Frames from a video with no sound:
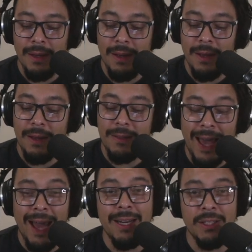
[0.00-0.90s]

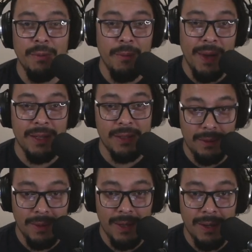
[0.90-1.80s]
that is going to be amazing.
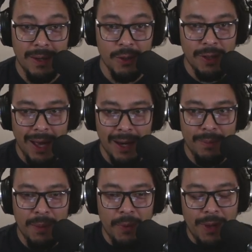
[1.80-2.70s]
Because there's a lot of
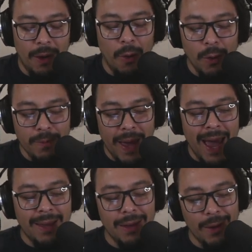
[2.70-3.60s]
people that hold back.
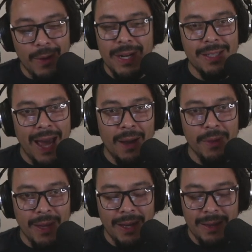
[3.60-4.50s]
They don't want to attack with
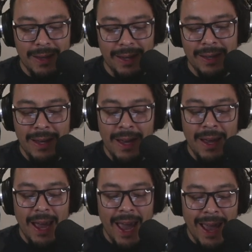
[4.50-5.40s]
anything.
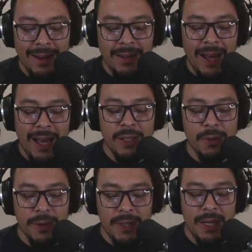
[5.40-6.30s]
And it has the
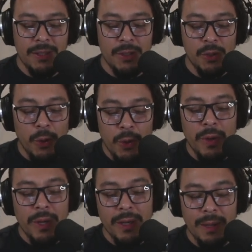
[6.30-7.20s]
resist. So you
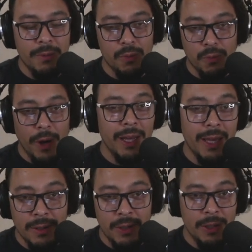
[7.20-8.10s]
can keep just running
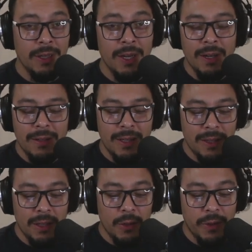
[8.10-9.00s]
into these
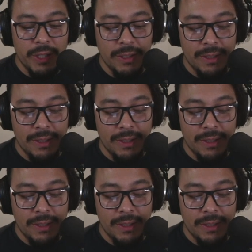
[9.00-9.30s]
little creatures,